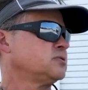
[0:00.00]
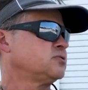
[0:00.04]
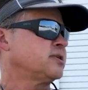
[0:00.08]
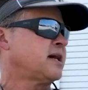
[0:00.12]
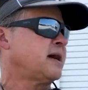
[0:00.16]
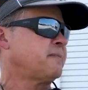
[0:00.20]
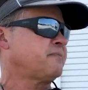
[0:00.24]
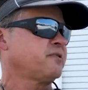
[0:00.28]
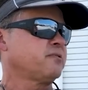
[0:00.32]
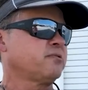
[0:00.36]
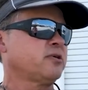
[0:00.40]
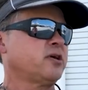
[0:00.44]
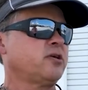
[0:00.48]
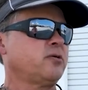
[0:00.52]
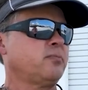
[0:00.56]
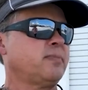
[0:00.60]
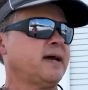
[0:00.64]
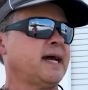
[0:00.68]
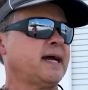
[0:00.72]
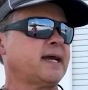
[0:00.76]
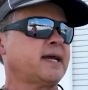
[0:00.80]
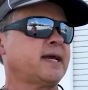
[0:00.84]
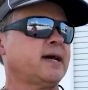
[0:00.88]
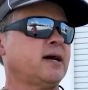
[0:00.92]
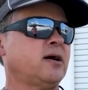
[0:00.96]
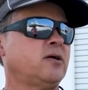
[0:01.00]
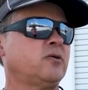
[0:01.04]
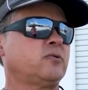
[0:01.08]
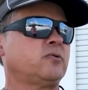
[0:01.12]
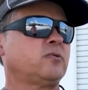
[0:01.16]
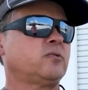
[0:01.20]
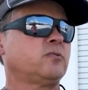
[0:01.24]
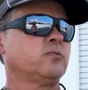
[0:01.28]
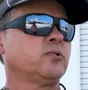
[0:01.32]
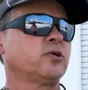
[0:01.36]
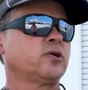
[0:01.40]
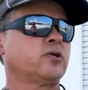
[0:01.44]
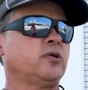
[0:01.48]
drop the rudder back out.
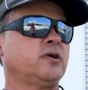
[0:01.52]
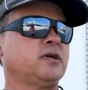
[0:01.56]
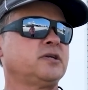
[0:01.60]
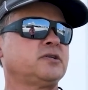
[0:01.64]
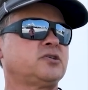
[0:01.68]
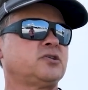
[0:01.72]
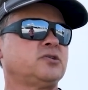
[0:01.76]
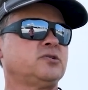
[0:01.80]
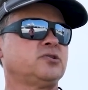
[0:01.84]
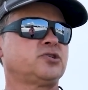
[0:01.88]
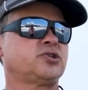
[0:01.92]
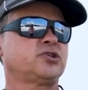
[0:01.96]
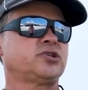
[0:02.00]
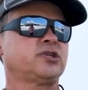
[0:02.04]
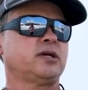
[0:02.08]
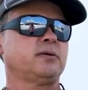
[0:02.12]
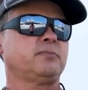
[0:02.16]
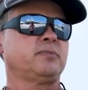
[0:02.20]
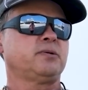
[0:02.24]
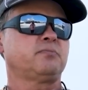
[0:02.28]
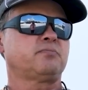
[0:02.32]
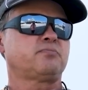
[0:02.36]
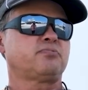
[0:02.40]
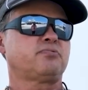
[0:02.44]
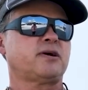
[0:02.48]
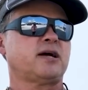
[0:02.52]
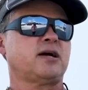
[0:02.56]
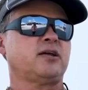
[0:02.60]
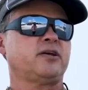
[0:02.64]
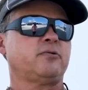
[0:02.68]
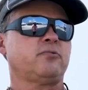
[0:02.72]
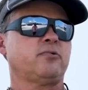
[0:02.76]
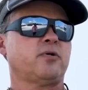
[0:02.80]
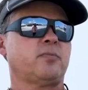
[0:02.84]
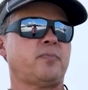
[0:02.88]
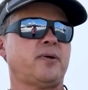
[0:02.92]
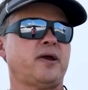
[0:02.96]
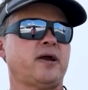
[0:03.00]
We're going to shim and probably
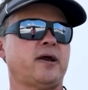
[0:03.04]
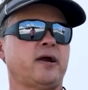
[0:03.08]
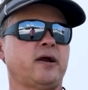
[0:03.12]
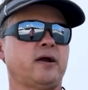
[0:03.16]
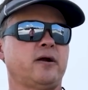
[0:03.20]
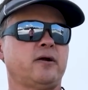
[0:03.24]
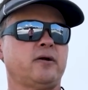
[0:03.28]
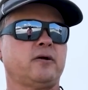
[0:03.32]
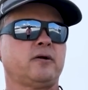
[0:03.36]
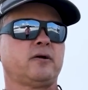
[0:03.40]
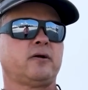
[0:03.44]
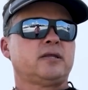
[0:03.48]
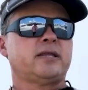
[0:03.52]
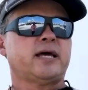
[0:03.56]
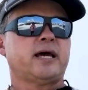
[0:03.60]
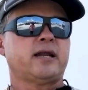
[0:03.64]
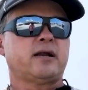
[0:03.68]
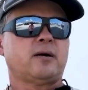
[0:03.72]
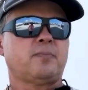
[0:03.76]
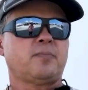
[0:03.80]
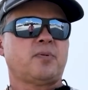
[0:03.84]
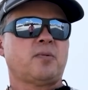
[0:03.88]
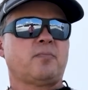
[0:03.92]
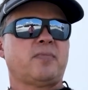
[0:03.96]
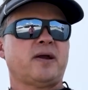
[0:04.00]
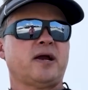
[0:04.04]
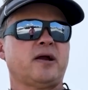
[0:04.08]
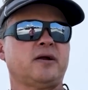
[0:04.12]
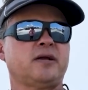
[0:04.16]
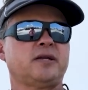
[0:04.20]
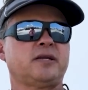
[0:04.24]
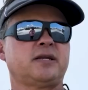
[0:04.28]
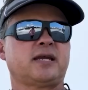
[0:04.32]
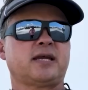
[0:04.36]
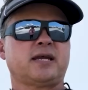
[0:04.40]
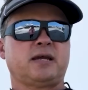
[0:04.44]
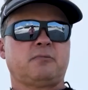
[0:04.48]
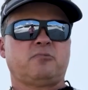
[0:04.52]
repair that upper
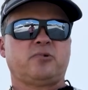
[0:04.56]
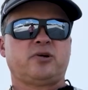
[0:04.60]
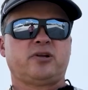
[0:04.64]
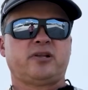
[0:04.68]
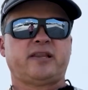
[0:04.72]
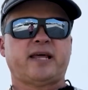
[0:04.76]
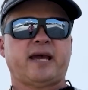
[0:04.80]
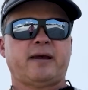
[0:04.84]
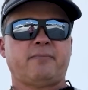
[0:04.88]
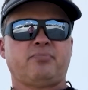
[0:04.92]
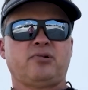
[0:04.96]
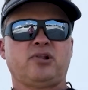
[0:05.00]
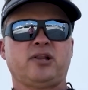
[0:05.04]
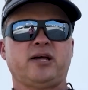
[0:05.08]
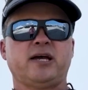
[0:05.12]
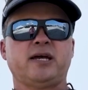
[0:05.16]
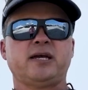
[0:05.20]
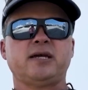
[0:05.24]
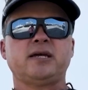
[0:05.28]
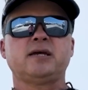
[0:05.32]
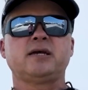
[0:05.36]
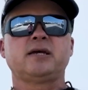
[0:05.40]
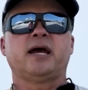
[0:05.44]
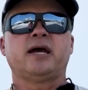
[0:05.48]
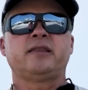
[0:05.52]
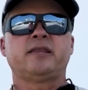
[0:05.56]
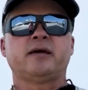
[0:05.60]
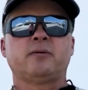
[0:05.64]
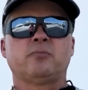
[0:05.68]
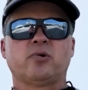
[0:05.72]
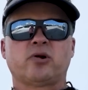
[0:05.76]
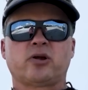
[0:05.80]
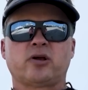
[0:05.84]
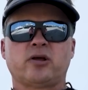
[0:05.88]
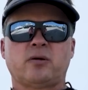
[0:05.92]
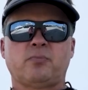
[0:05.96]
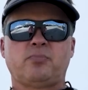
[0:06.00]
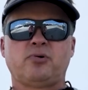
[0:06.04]
bearing and get rid of that play. And then
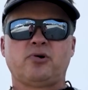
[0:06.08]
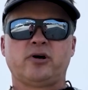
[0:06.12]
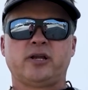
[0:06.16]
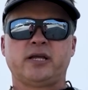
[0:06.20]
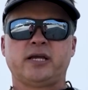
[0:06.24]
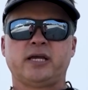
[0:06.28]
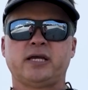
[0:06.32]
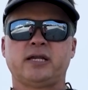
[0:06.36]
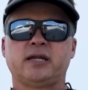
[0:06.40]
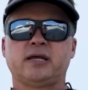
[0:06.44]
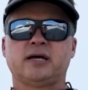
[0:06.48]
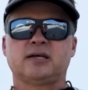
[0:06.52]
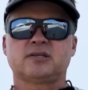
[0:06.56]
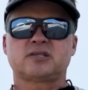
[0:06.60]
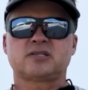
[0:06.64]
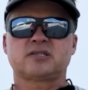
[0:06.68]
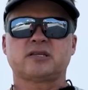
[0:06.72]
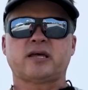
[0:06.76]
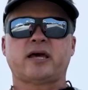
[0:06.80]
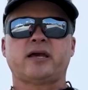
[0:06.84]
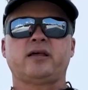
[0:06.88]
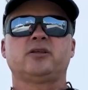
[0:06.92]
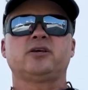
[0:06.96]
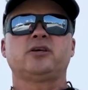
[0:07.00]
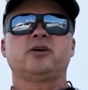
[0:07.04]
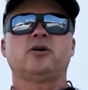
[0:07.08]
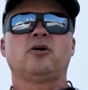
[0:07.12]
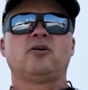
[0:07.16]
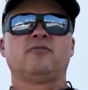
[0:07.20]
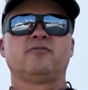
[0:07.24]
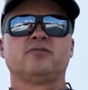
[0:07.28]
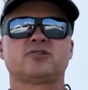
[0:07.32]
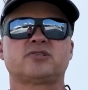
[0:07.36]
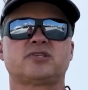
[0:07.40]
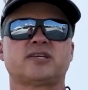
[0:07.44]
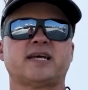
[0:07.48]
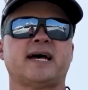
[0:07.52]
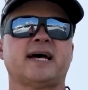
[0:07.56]
we're going to put in a slightly
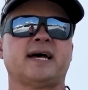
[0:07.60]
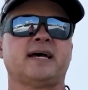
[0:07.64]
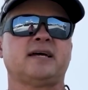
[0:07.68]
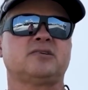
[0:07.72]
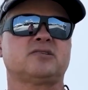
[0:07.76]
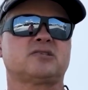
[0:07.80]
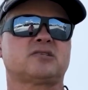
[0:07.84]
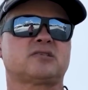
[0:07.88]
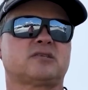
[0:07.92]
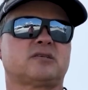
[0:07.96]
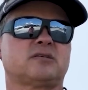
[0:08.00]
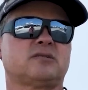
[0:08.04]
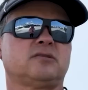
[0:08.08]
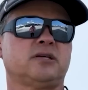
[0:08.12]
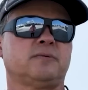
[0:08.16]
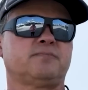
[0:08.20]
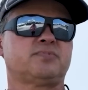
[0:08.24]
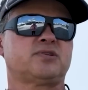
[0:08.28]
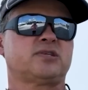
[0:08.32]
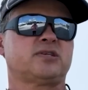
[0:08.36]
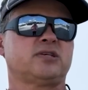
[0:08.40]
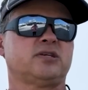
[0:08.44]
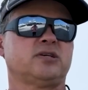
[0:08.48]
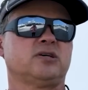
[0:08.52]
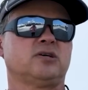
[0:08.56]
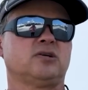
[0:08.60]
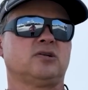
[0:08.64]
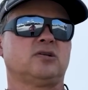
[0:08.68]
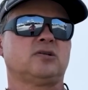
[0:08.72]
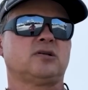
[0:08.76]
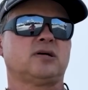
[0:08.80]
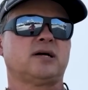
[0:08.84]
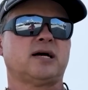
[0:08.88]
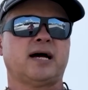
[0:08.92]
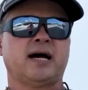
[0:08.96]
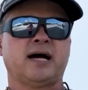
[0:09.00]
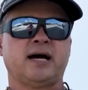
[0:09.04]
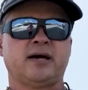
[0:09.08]
oversized lip seal
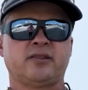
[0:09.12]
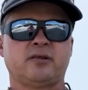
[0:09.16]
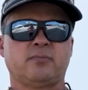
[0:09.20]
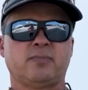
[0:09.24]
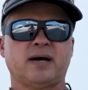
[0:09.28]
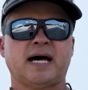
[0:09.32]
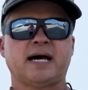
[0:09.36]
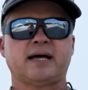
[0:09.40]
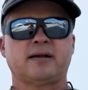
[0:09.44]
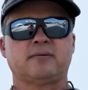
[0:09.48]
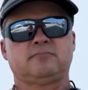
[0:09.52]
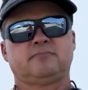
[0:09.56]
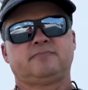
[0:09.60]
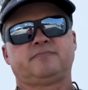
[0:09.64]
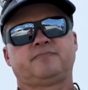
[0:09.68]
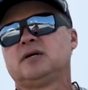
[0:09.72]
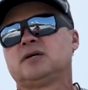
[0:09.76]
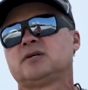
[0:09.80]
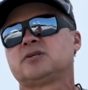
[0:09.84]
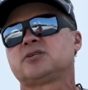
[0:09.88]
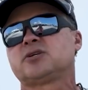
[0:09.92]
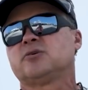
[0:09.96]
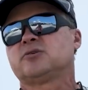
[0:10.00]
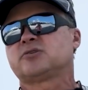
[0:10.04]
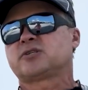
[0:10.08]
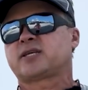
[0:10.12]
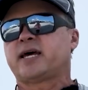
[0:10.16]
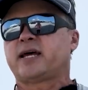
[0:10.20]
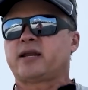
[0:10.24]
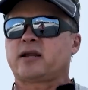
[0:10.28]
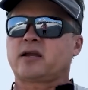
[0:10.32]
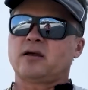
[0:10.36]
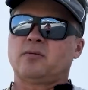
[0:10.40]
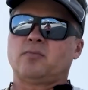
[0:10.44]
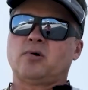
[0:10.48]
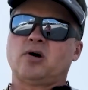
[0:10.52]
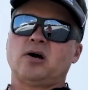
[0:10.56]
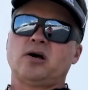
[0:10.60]
on the bottom. So it's got to
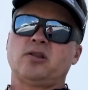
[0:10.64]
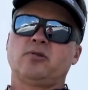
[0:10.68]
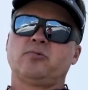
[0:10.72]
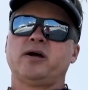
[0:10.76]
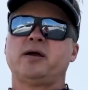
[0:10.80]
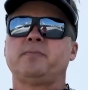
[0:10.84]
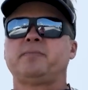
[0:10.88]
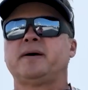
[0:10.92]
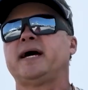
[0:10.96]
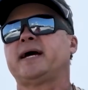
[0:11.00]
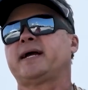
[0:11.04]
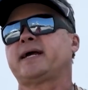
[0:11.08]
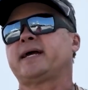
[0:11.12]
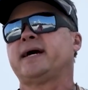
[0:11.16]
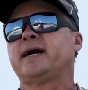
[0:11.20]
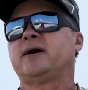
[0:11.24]
come all the way back